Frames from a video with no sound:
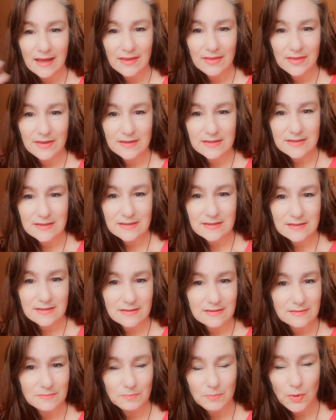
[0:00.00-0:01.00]

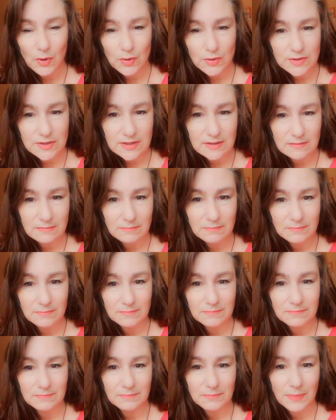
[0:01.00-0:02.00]
this person
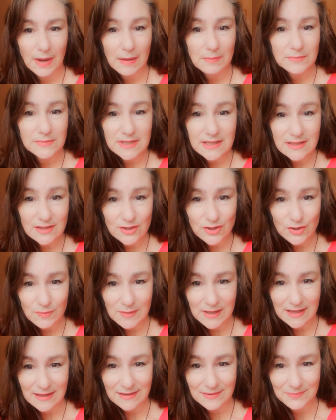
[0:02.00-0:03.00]
bumped into
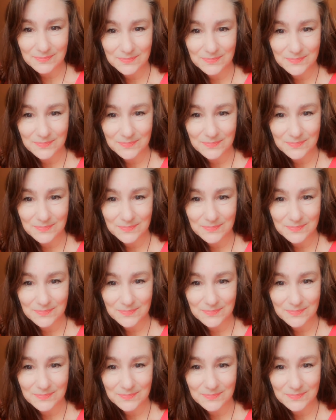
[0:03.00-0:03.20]
me.